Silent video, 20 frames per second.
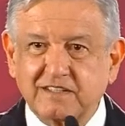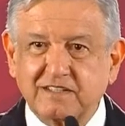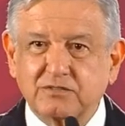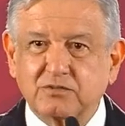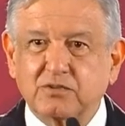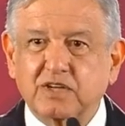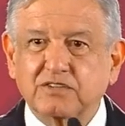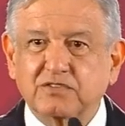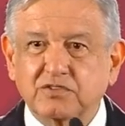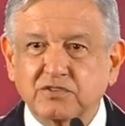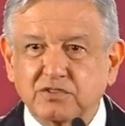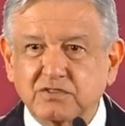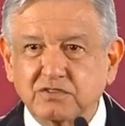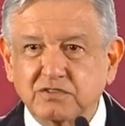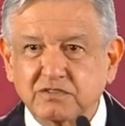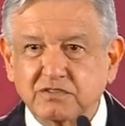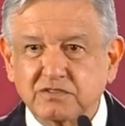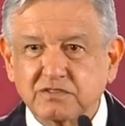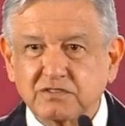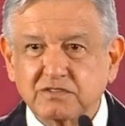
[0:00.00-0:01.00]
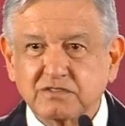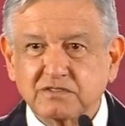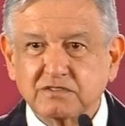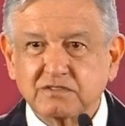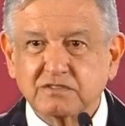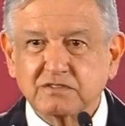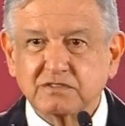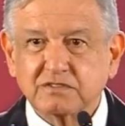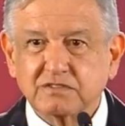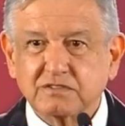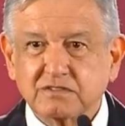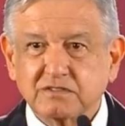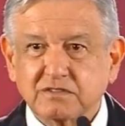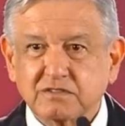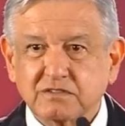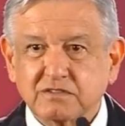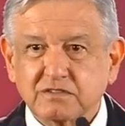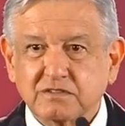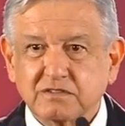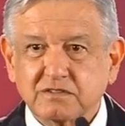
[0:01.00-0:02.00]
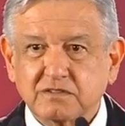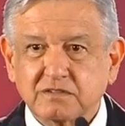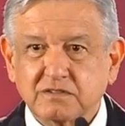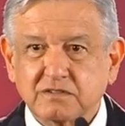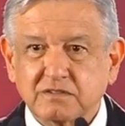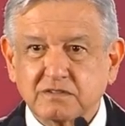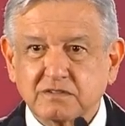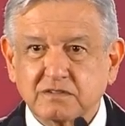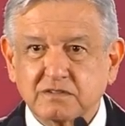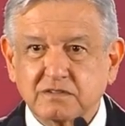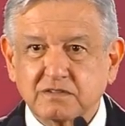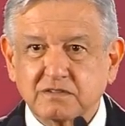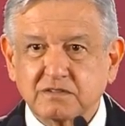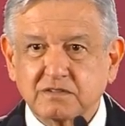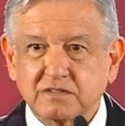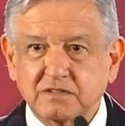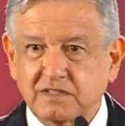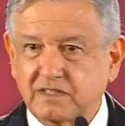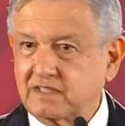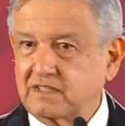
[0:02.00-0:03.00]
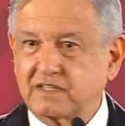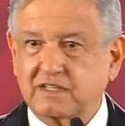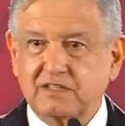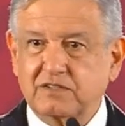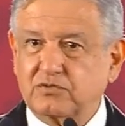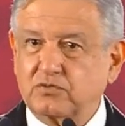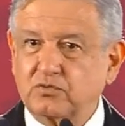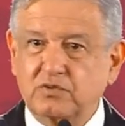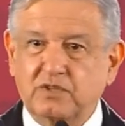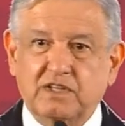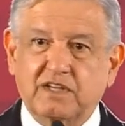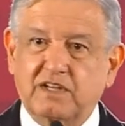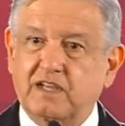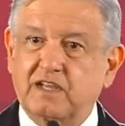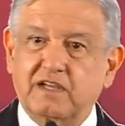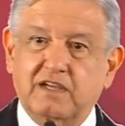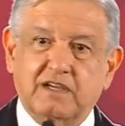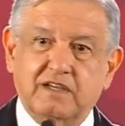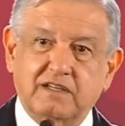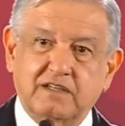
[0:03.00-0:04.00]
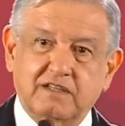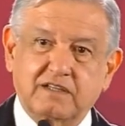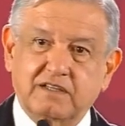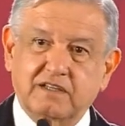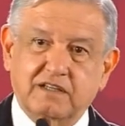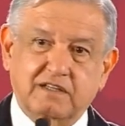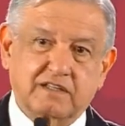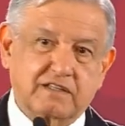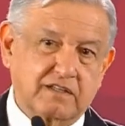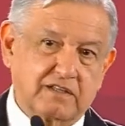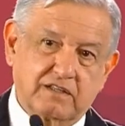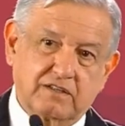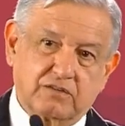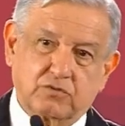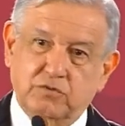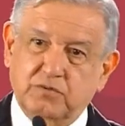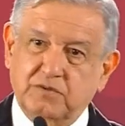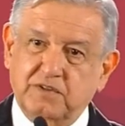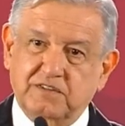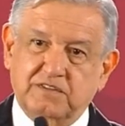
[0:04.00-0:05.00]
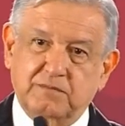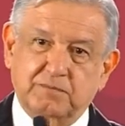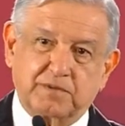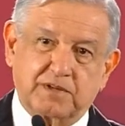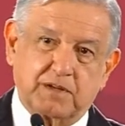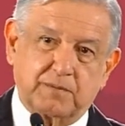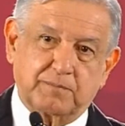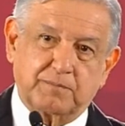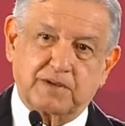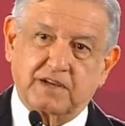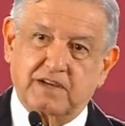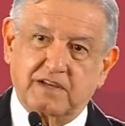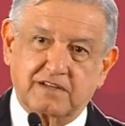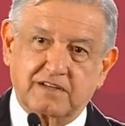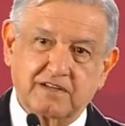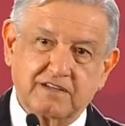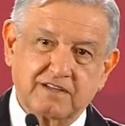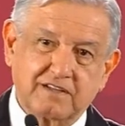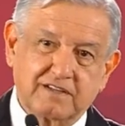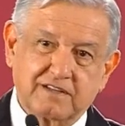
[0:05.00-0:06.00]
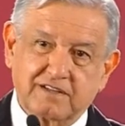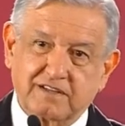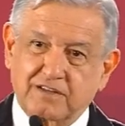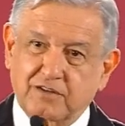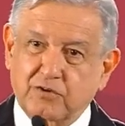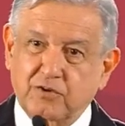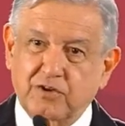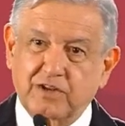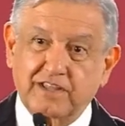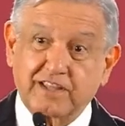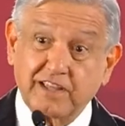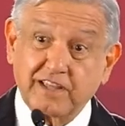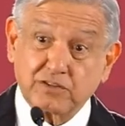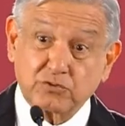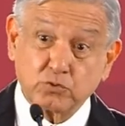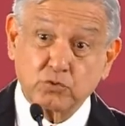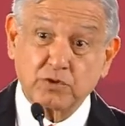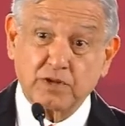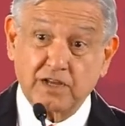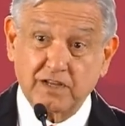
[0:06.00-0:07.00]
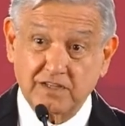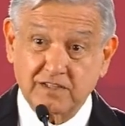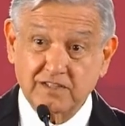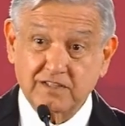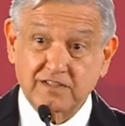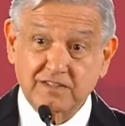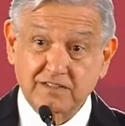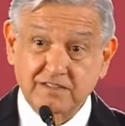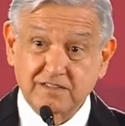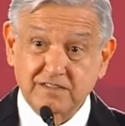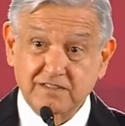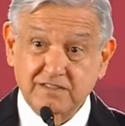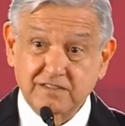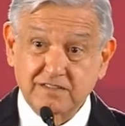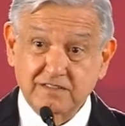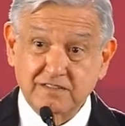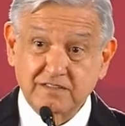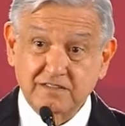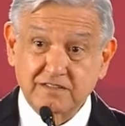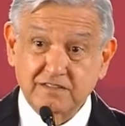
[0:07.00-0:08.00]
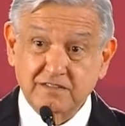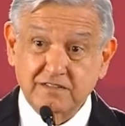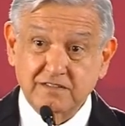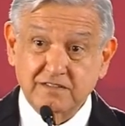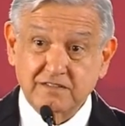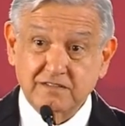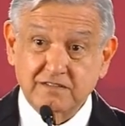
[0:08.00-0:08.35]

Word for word: because they wanted to privatize um, education and that only the one that had money could could afford to go to